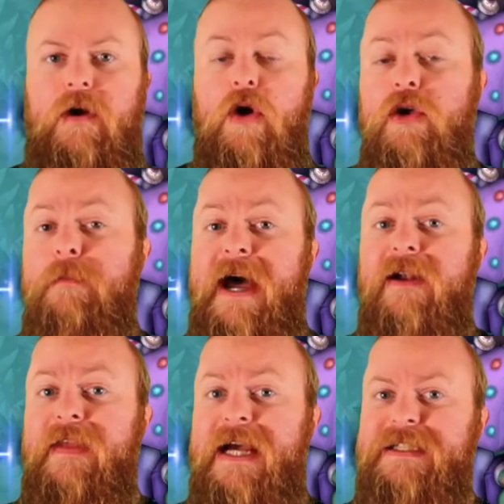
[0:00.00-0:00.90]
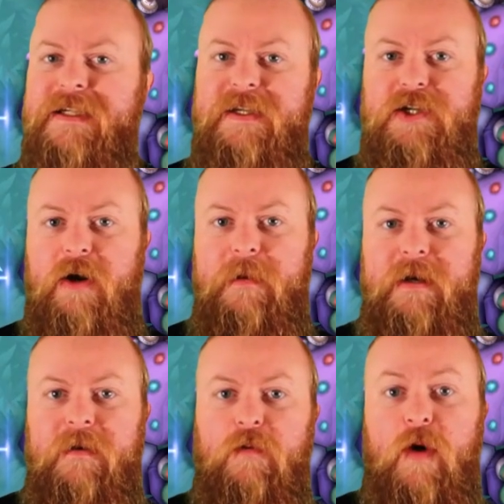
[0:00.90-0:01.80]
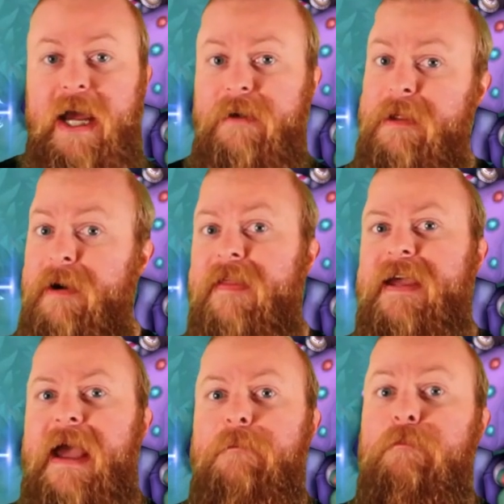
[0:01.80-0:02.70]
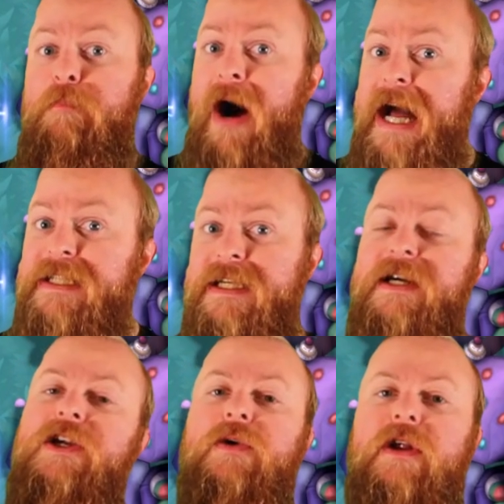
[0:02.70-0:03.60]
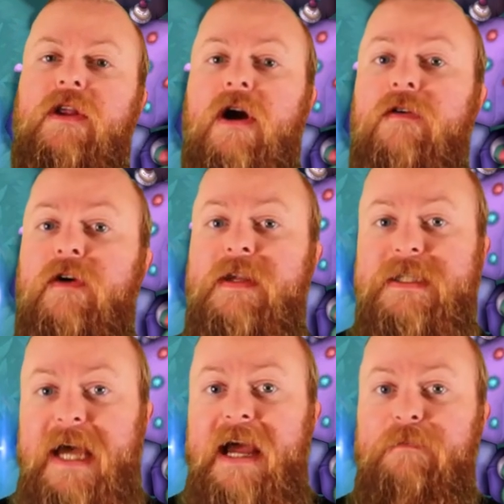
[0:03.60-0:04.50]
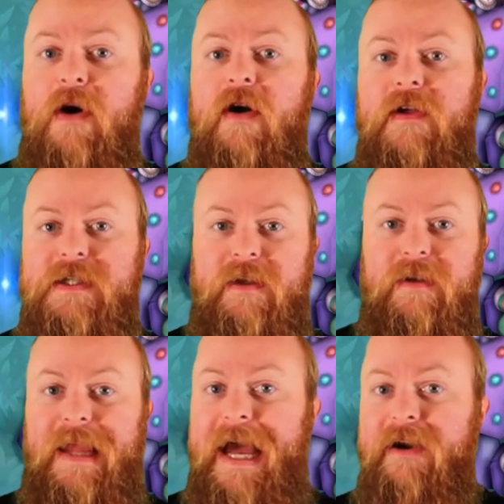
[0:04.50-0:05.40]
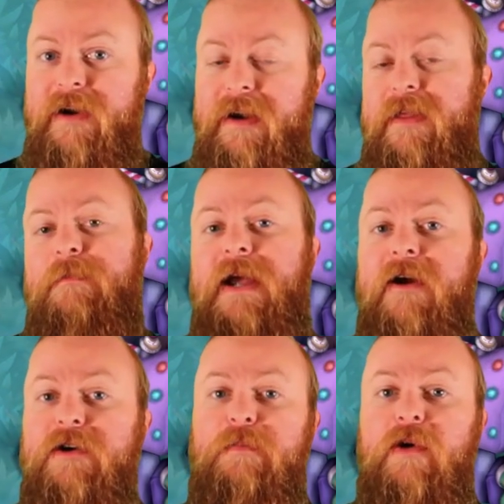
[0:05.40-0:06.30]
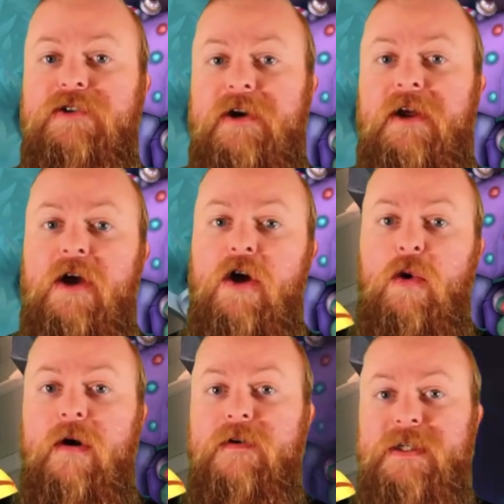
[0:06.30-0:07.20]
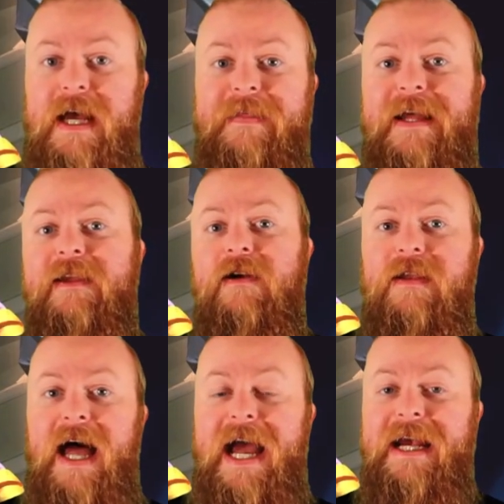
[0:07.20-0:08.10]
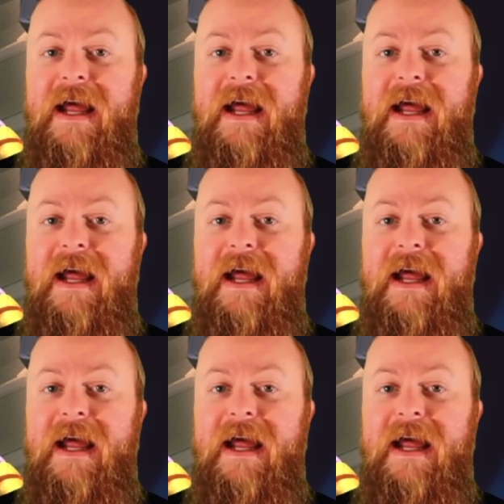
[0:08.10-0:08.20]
Who you battle next is determined randomly by the game, but you can look over in the sidebar. There's a little line underneath a character portrait. Whoever's got that little line,